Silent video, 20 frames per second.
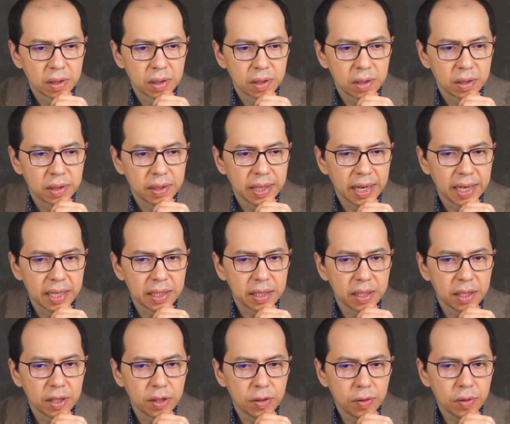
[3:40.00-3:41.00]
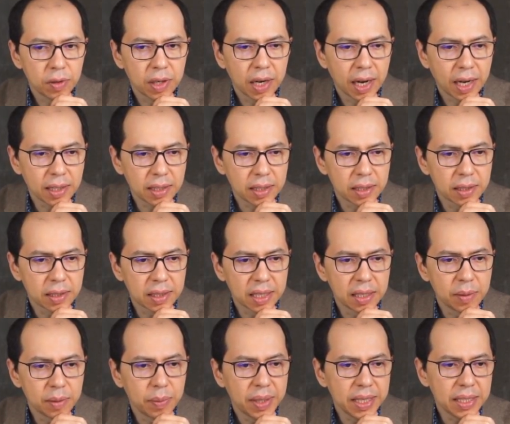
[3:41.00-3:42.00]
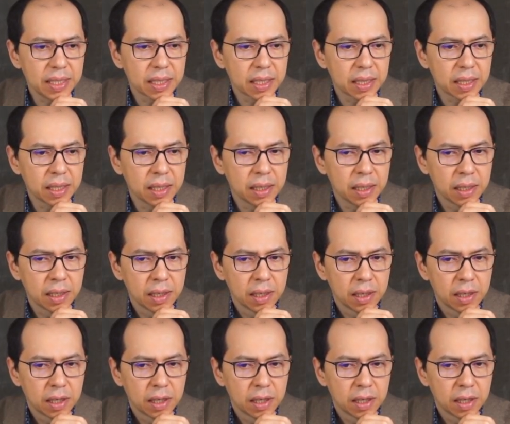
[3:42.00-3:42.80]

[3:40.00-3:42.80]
knight e2, castles, and basically